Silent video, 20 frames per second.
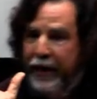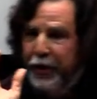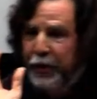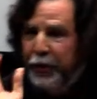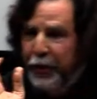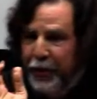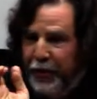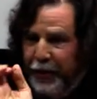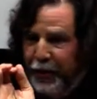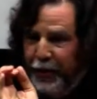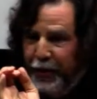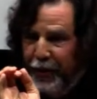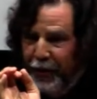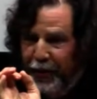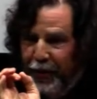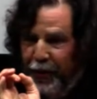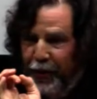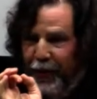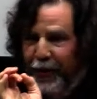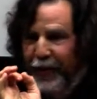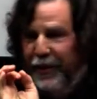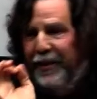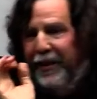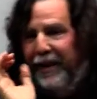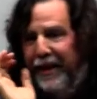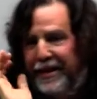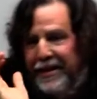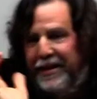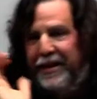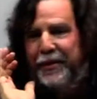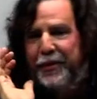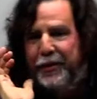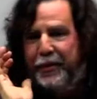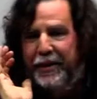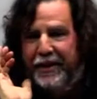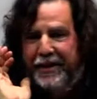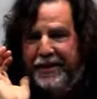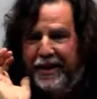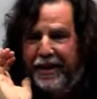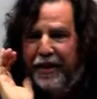We need to, to, to listen
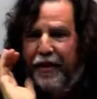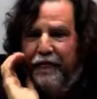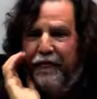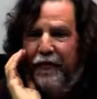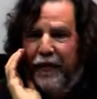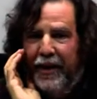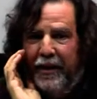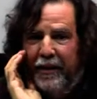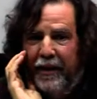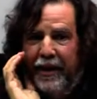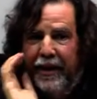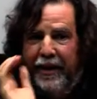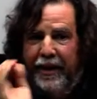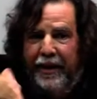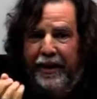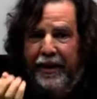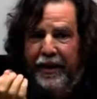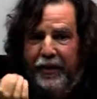to this carefully,